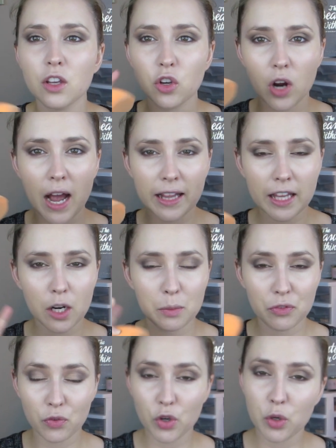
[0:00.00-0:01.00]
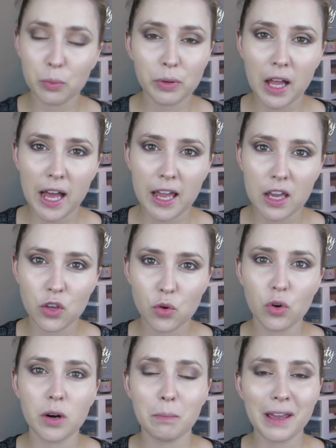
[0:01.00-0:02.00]
highlighter before you apply
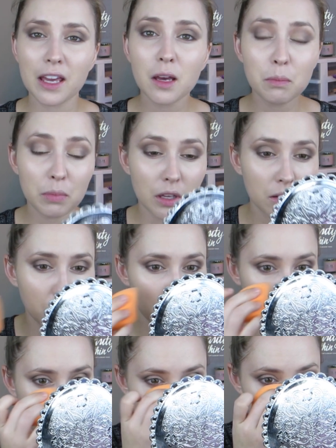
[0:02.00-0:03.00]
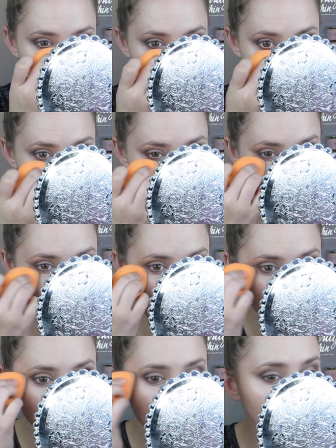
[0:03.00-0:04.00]
your makeup. It might look a little bit more
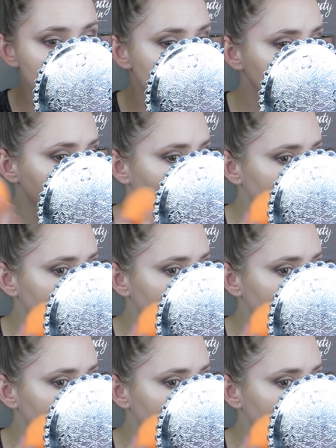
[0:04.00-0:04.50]
natural to your